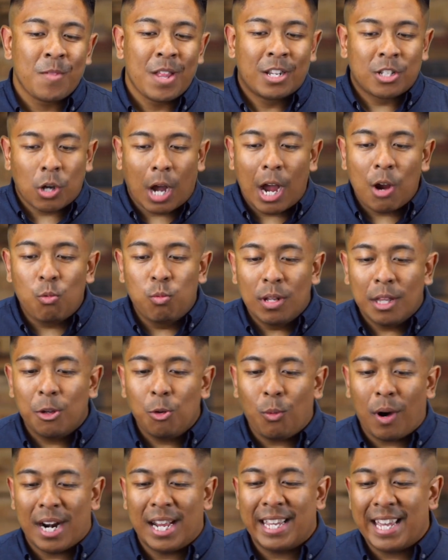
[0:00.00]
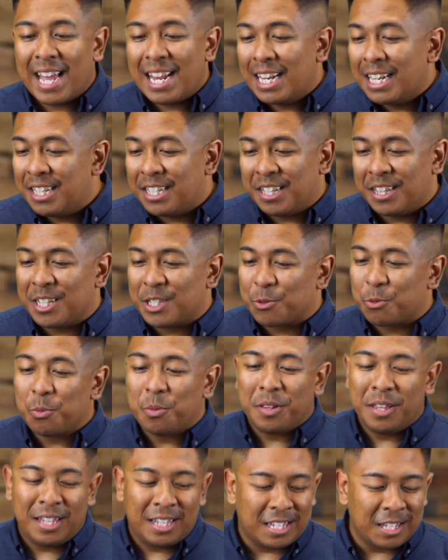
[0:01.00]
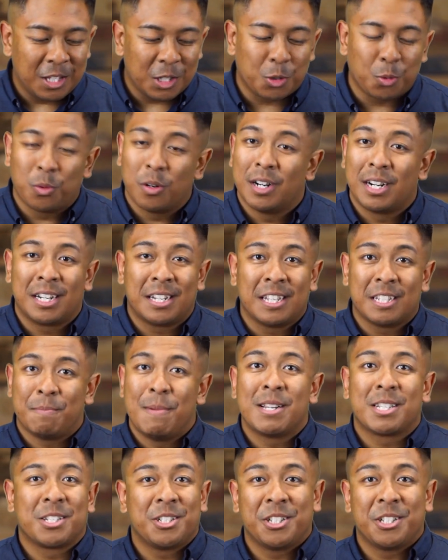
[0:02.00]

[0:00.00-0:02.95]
So I really want to get into this into this word into this message